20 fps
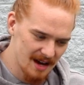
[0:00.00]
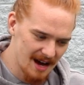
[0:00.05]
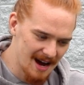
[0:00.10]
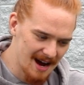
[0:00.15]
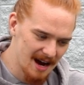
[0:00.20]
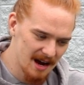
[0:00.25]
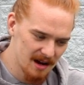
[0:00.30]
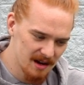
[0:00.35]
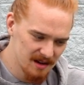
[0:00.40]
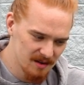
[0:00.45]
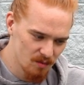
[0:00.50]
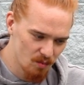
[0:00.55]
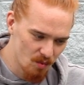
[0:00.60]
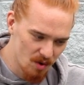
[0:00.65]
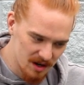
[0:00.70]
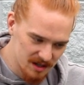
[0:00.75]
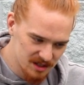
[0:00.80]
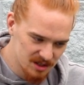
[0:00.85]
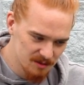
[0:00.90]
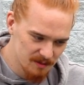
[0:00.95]
I
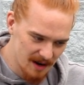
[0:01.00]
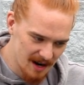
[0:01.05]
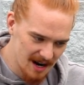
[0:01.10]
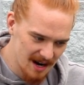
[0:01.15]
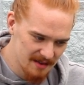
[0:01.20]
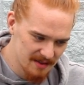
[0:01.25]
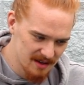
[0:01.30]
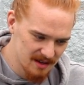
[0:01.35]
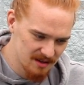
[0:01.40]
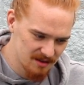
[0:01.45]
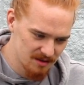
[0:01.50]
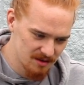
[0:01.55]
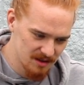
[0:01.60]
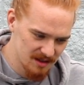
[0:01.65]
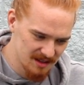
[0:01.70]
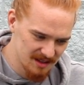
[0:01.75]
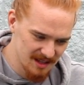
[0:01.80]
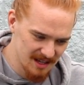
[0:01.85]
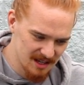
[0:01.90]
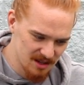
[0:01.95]
want to buy,
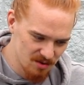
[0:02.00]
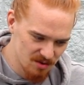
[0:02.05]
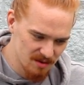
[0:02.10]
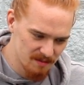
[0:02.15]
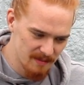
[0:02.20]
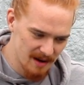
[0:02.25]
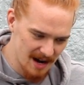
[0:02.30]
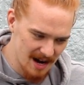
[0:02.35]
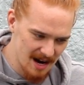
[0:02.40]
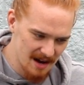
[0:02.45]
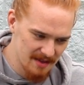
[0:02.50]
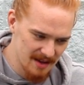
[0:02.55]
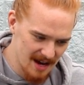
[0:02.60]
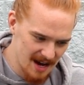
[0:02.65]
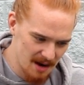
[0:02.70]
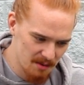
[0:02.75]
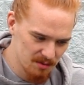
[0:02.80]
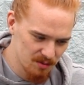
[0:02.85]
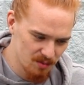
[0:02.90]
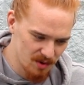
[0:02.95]
that you can buy, that
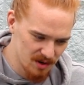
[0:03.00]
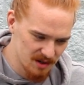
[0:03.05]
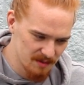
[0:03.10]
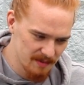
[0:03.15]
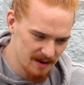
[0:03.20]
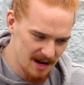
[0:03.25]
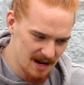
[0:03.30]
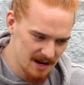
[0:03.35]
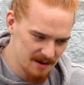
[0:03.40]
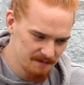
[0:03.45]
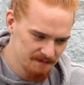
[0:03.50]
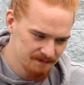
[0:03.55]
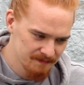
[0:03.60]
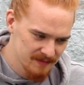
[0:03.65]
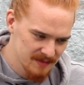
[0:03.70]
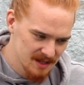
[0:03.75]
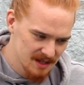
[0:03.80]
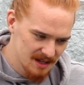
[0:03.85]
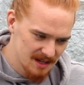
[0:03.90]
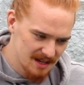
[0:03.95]
I would want to buy,
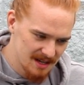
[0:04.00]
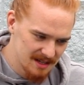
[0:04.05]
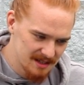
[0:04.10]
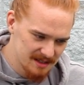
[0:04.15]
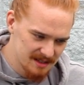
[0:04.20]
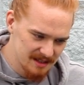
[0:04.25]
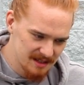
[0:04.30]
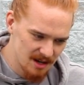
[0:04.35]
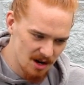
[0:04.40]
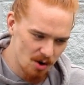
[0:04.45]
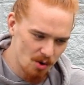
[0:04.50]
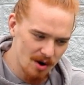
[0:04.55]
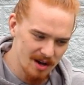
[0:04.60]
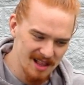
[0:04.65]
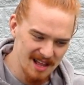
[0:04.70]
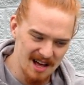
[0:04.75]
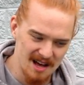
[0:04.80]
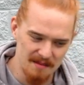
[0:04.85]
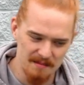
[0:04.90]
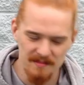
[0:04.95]
is the
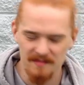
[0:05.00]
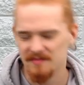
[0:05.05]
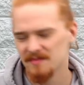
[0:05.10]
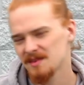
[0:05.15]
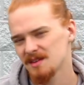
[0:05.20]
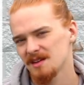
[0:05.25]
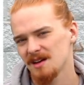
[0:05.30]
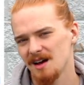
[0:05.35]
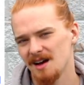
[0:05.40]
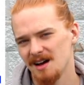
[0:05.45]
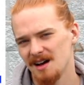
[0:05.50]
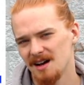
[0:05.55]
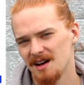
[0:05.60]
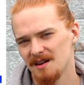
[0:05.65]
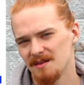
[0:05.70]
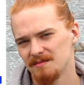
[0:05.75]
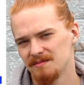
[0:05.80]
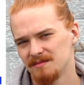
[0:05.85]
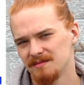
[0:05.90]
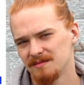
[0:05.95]
OLM
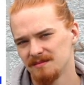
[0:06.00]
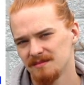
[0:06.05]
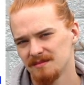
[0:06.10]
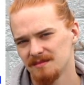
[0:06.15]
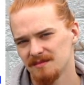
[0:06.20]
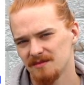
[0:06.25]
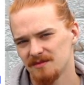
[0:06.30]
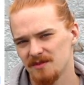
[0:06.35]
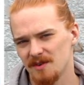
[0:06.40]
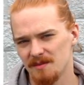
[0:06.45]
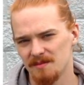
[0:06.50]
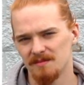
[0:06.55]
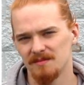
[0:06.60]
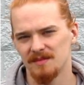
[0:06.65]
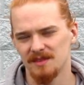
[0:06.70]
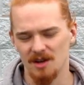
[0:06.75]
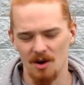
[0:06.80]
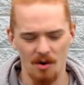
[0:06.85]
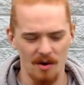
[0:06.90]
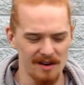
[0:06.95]
from
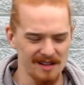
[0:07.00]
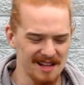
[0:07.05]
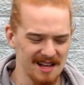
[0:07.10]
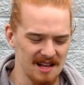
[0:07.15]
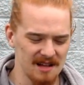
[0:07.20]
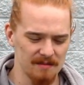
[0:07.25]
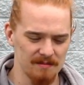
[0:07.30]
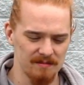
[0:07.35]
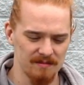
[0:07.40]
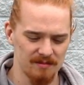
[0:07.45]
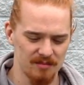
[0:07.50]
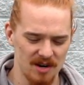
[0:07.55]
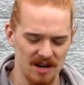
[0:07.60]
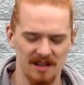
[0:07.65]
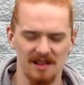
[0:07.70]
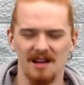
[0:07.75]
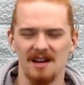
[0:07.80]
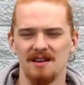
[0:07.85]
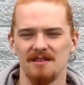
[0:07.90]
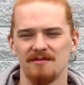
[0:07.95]
the OLM brake
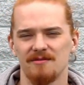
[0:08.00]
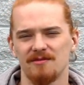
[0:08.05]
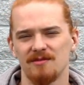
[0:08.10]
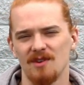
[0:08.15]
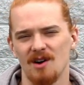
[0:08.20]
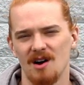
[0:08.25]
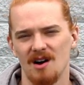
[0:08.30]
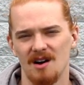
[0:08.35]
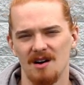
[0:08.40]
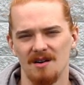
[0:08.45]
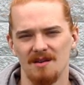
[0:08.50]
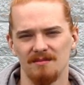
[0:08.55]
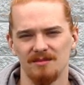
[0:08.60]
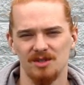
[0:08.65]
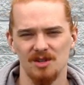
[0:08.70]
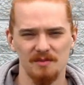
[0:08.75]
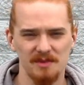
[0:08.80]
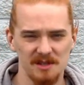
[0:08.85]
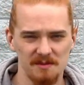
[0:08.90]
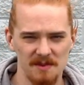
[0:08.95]
light from
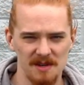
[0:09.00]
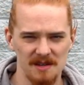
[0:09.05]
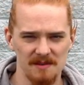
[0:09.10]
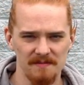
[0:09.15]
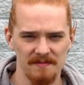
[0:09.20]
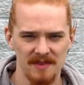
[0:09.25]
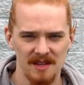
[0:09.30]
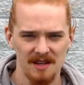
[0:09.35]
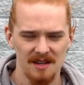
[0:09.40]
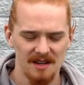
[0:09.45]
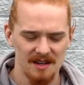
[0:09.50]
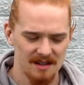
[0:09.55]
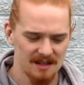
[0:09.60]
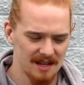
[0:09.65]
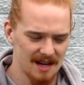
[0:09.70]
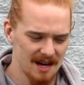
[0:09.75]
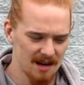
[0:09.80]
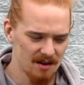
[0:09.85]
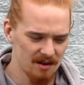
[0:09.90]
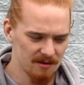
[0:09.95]
SuperSpeed.
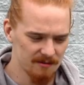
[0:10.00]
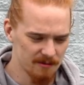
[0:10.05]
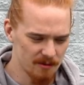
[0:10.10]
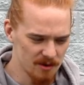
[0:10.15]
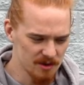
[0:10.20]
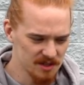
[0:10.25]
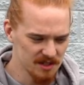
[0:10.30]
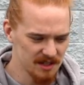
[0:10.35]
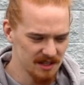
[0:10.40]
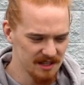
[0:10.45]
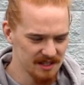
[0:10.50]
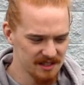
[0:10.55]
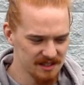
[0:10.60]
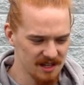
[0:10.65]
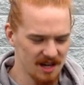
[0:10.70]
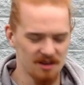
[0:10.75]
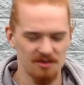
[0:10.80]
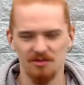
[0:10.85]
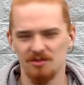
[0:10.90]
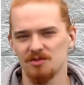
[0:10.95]
Now, unfortunately, this is
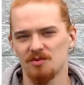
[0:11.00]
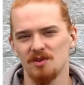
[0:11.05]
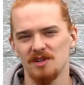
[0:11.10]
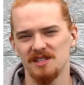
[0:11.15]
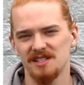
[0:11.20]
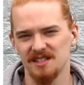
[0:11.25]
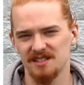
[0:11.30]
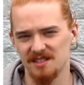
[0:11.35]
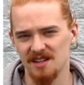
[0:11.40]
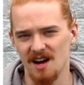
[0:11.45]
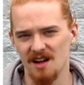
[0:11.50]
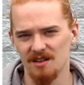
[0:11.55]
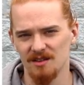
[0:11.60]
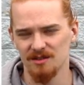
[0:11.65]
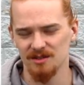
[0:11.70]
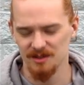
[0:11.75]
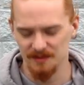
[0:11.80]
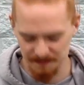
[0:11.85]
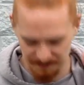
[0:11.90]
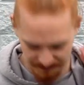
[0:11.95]
$126,